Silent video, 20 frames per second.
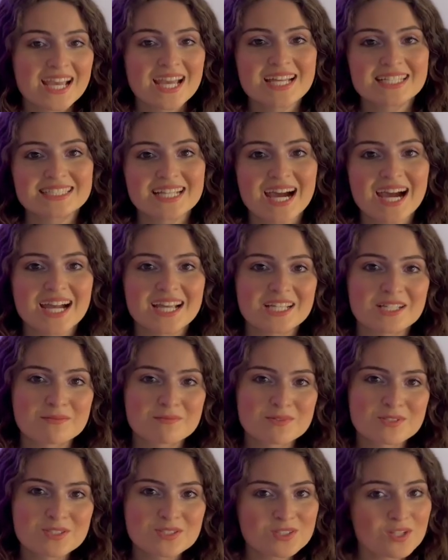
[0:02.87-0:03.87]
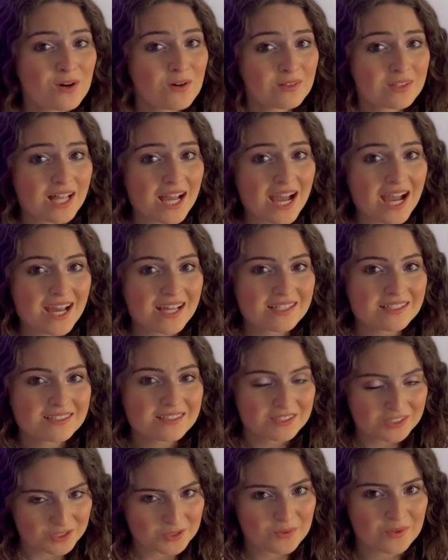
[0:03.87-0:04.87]
And I am so glad
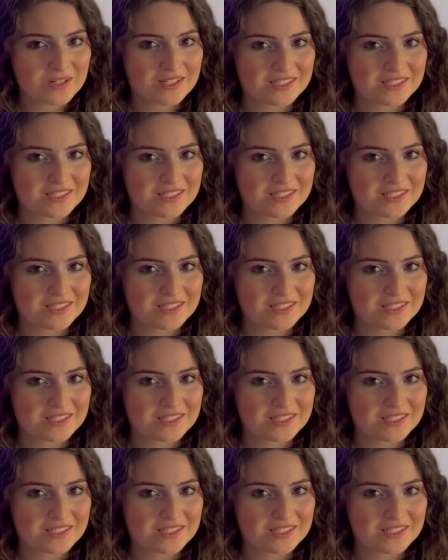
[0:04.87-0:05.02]
you are